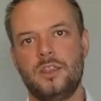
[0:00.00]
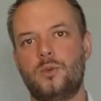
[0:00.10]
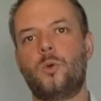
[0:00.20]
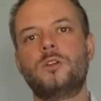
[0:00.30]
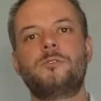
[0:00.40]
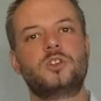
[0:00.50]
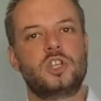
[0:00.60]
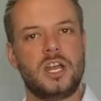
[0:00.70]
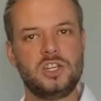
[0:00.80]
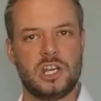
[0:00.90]
The word for
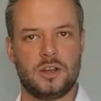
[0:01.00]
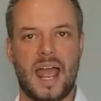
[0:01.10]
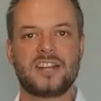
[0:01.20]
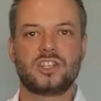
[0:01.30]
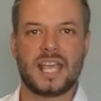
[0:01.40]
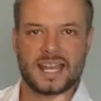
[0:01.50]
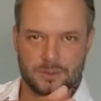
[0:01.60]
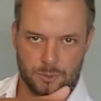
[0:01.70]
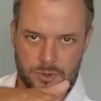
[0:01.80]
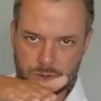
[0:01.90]
judge here actually
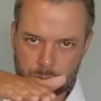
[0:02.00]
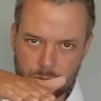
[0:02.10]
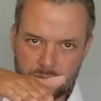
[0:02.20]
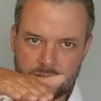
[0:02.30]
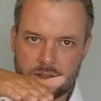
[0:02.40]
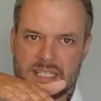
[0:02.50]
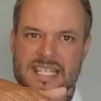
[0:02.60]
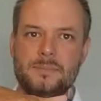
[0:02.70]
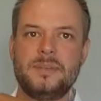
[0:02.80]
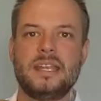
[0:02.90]
has a real
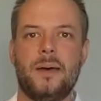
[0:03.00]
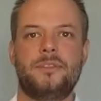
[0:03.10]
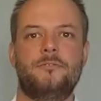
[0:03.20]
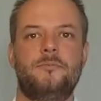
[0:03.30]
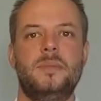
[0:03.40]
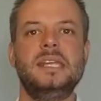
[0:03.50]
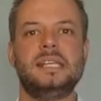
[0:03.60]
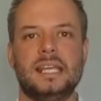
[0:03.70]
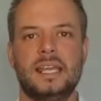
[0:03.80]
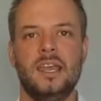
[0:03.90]
deep depth of
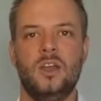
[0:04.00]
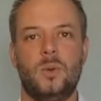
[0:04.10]
meaning.